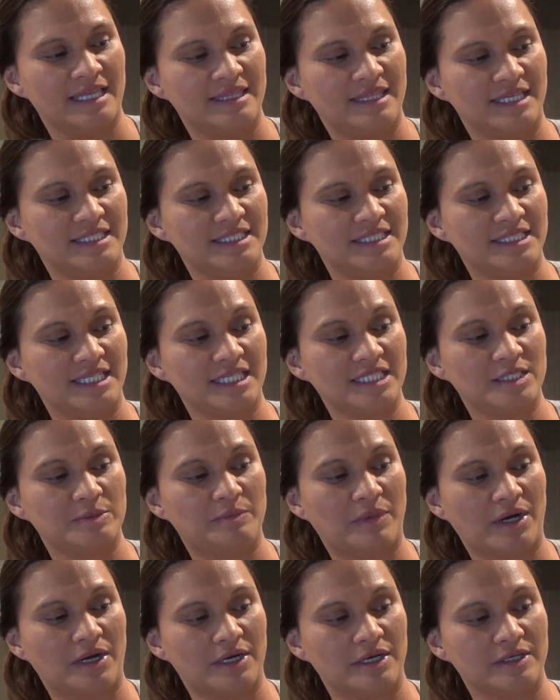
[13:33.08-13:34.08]
The 6
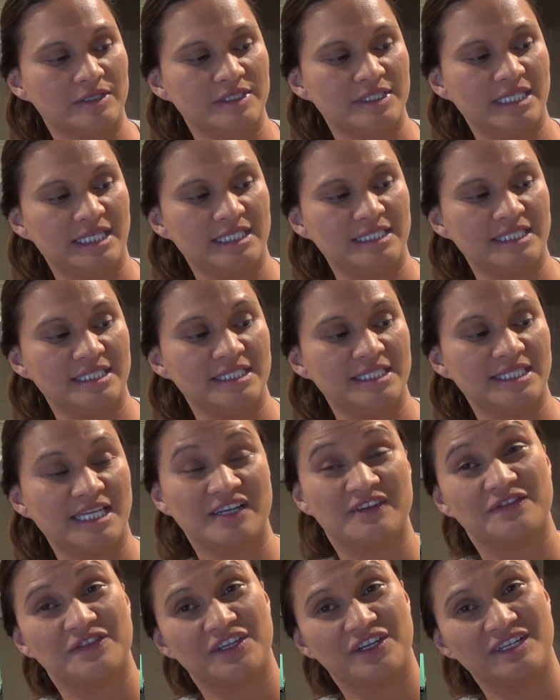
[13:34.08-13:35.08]
bars is
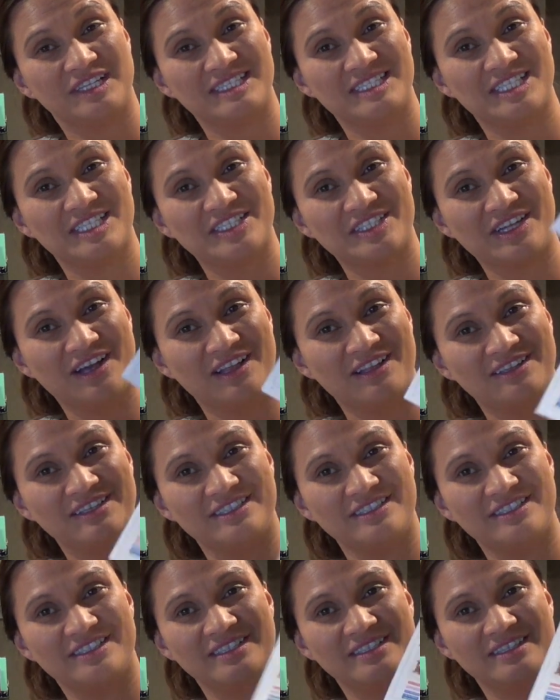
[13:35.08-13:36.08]
instead of
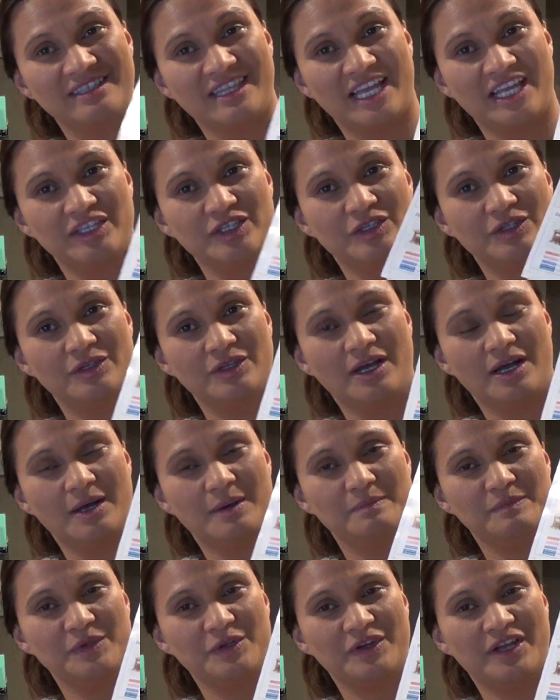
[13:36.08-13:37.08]
$36, then
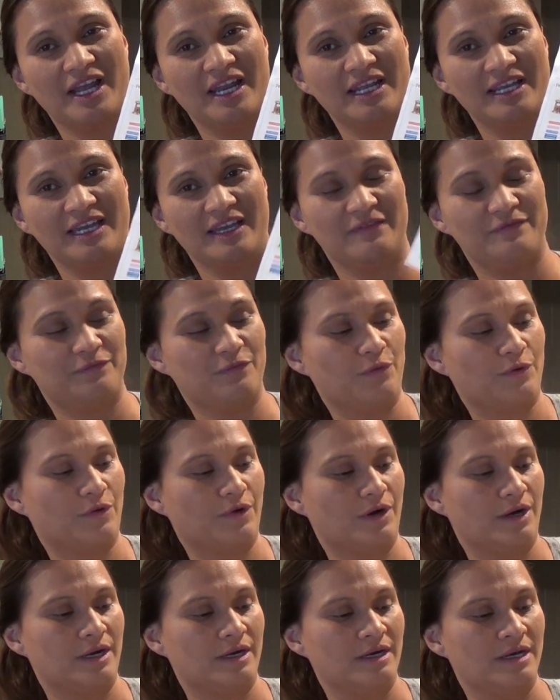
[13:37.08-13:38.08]
you're getting it
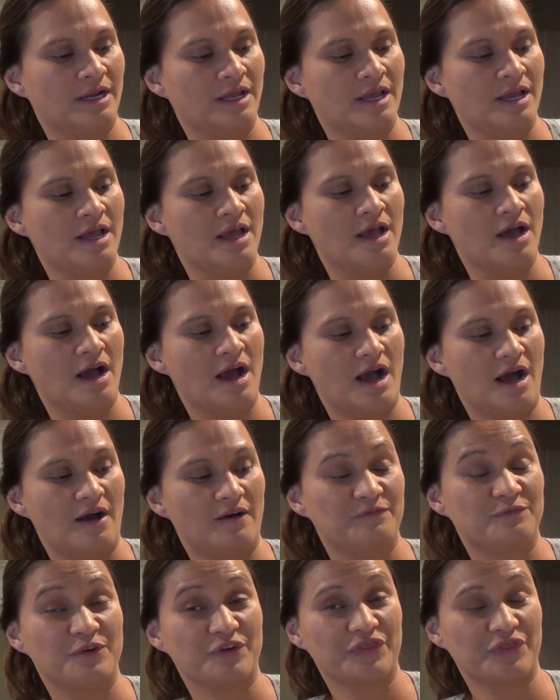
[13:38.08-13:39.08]
for
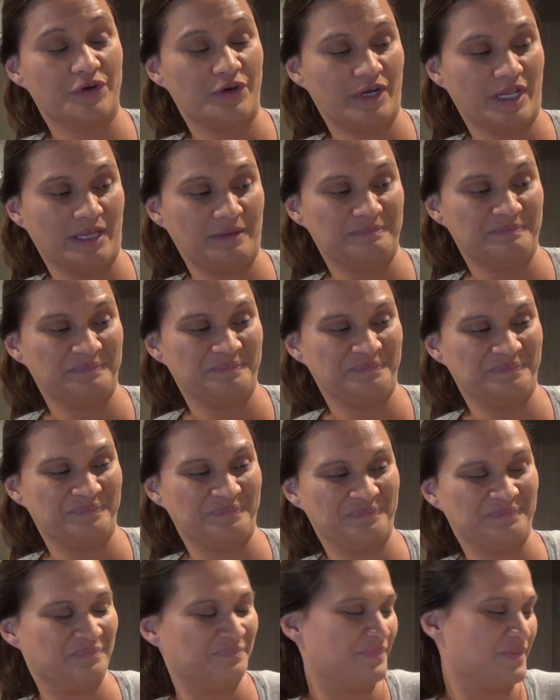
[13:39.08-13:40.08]
30.
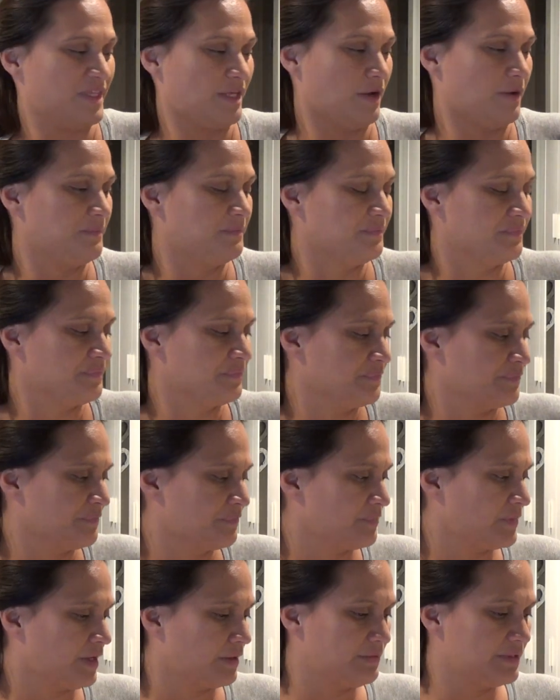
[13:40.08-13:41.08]
So
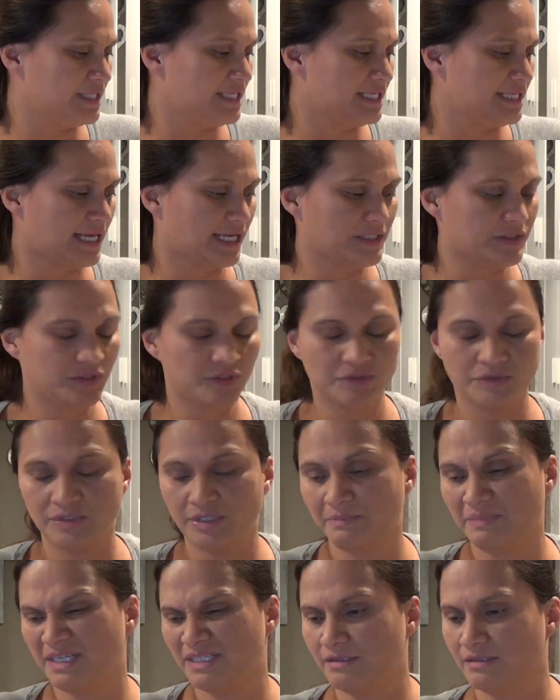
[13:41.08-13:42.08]
really nice to do
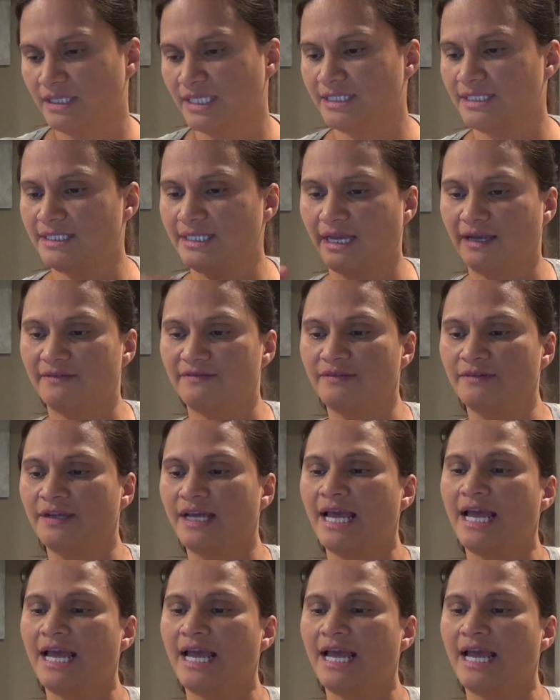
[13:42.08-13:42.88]
the bundle and save.